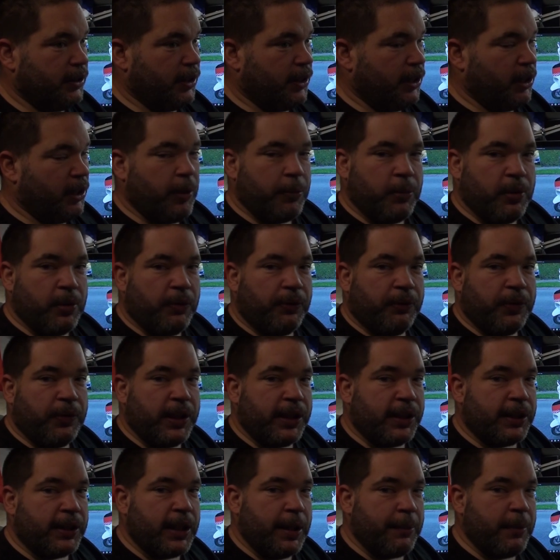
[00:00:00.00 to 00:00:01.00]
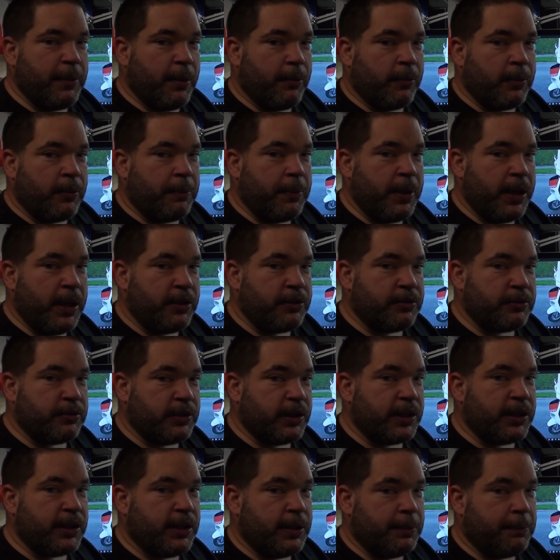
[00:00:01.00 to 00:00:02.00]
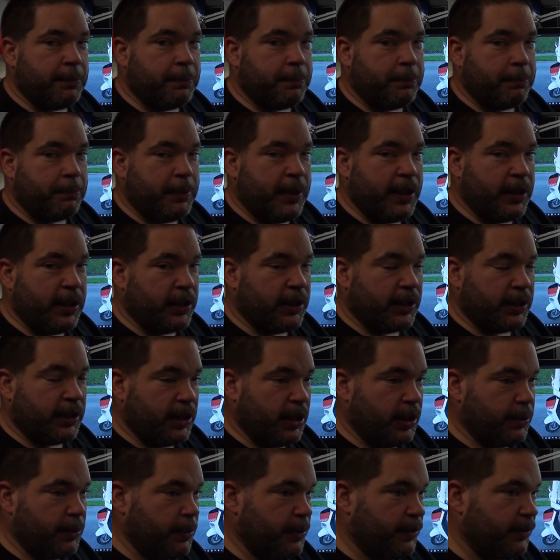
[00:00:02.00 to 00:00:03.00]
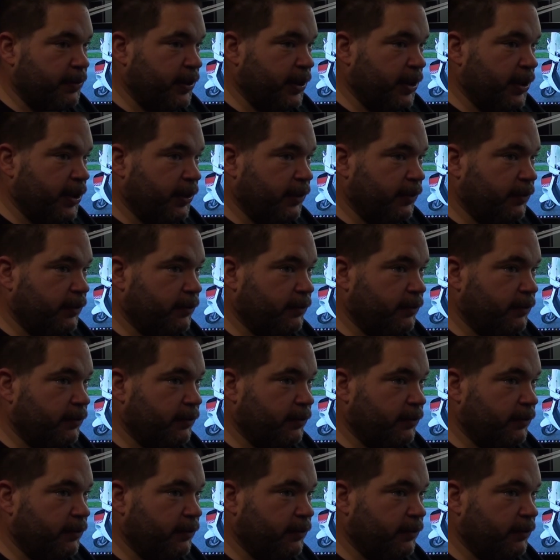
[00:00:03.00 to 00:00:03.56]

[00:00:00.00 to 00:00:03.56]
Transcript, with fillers: And I'm not filling them up with petrol in the piddling down with rain